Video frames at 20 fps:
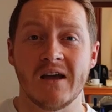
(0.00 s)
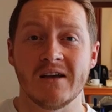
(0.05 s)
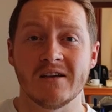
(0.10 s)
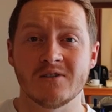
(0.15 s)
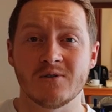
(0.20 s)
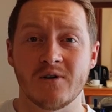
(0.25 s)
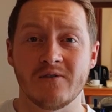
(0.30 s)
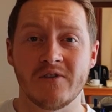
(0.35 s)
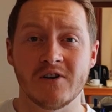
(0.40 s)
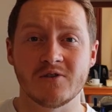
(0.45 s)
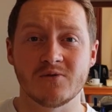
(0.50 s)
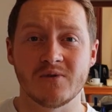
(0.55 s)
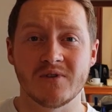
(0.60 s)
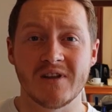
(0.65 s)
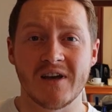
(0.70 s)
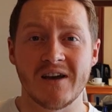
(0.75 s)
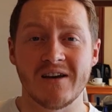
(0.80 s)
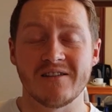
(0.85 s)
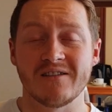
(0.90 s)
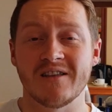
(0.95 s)
So I'll finish with
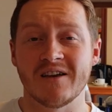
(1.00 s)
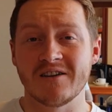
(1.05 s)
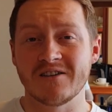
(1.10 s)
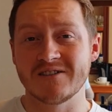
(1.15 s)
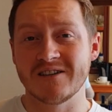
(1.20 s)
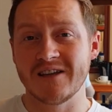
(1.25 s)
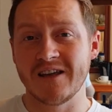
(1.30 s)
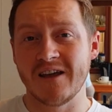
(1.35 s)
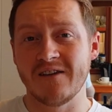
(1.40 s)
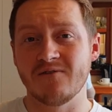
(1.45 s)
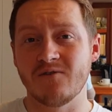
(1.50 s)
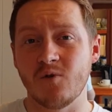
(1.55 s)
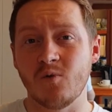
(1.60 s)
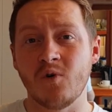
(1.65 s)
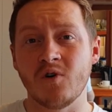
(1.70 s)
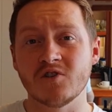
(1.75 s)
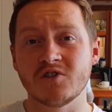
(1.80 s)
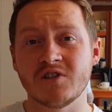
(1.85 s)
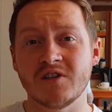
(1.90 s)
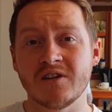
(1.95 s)
that. Thanks again for
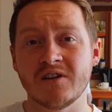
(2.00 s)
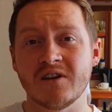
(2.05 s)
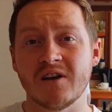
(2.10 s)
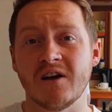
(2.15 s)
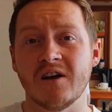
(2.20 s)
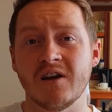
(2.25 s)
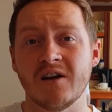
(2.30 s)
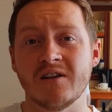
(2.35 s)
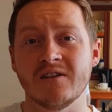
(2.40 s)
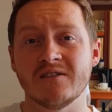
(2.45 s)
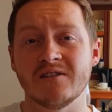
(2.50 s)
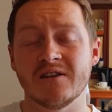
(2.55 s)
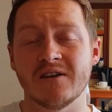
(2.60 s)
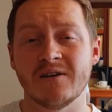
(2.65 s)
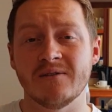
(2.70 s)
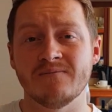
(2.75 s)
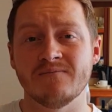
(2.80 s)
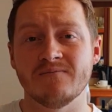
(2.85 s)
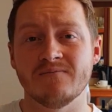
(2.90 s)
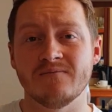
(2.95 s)
watching, and
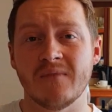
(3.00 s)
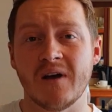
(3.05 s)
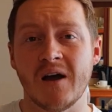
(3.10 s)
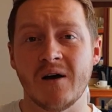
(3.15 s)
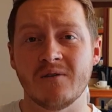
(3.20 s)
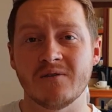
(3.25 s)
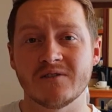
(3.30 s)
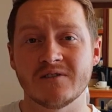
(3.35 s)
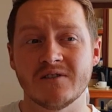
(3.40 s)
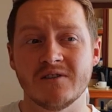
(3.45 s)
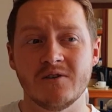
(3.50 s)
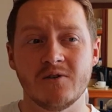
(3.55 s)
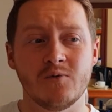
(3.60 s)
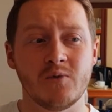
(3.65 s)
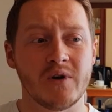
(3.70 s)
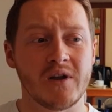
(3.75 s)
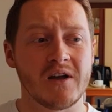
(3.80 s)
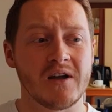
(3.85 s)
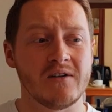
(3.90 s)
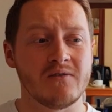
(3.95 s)
I'll see you
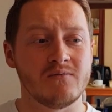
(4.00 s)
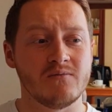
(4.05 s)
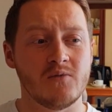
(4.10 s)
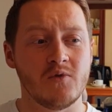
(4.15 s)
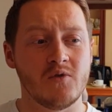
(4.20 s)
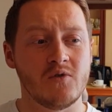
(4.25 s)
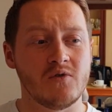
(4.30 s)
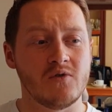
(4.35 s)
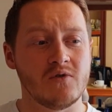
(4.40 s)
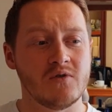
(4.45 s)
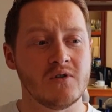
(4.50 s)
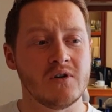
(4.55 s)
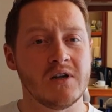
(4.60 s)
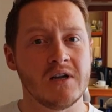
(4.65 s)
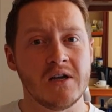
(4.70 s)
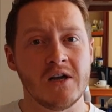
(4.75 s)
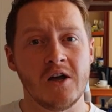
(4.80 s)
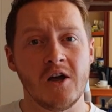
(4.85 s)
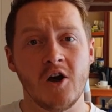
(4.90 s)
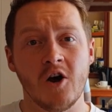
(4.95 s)
when I have more
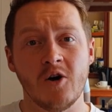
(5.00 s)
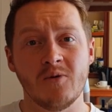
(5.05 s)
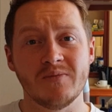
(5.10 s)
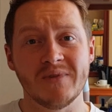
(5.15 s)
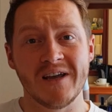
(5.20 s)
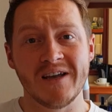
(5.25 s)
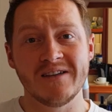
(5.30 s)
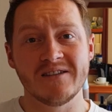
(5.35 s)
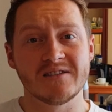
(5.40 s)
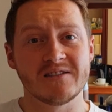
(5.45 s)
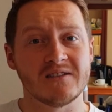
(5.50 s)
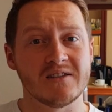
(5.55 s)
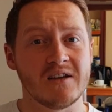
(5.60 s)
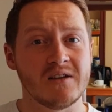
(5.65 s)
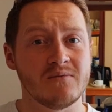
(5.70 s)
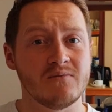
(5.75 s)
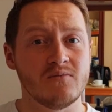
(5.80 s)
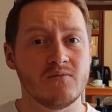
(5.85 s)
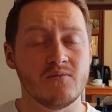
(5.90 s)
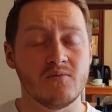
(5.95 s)
updates
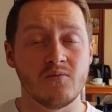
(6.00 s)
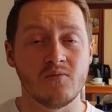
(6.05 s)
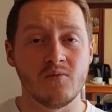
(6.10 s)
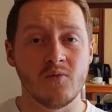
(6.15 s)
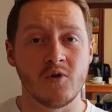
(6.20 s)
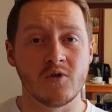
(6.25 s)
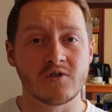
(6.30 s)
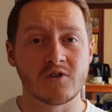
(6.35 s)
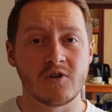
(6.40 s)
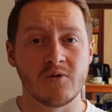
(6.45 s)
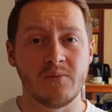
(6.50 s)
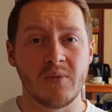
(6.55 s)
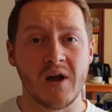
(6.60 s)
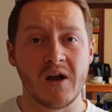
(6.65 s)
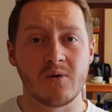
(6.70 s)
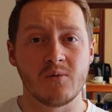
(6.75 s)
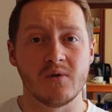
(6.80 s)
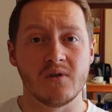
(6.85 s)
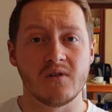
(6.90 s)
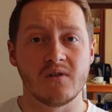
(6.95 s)
and more to come
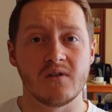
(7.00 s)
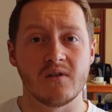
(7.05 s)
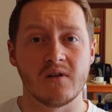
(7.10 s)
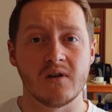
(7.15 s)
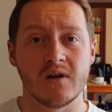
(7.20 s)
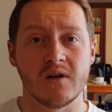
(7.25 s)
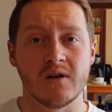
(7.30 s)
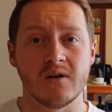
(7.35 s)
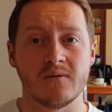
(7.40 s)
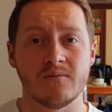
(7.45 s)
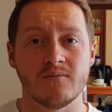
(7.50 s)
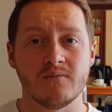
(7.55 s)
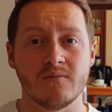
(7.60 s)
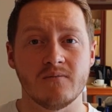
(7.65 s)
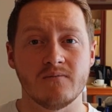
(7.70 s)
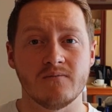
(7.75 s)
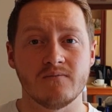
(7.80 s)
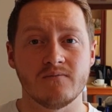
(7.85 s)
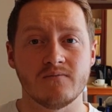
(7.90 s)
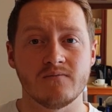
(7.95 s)
back with.
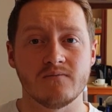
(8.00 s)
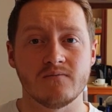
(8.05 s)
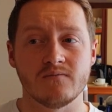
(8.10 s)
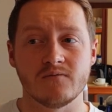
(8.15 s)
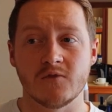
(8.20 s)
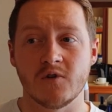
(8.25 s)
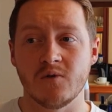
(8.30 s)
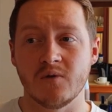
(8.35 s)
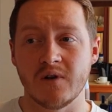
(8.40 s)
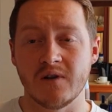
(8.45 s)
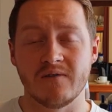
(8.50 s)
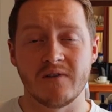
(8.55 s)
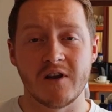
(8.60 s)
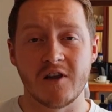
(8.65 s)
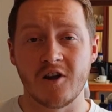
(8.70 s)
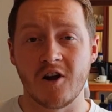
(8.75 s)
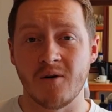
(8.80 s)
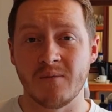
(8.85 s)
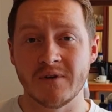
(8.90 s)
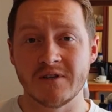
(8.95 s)
Do leave any
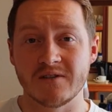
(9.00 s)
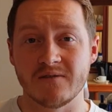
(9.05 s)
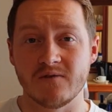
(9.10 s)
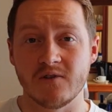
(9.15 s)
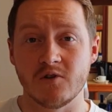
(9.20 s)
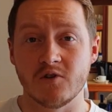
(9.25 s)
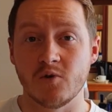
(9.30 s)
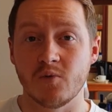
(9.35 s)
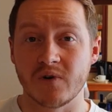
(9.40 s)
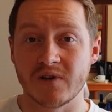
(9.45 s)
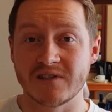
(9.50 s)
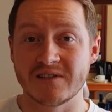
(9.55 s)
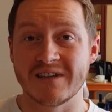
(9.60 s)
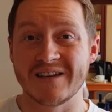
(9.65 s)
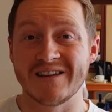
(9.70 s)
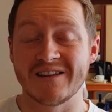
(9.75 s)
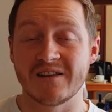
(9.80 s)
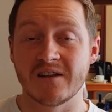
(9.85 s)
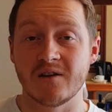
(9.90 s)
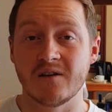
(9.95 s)
comments if you do want to see
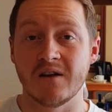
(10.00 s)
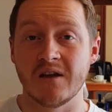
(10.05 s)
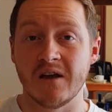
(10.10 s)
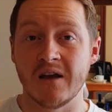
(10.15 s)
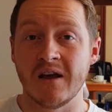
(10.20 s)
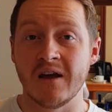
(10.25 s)
anything.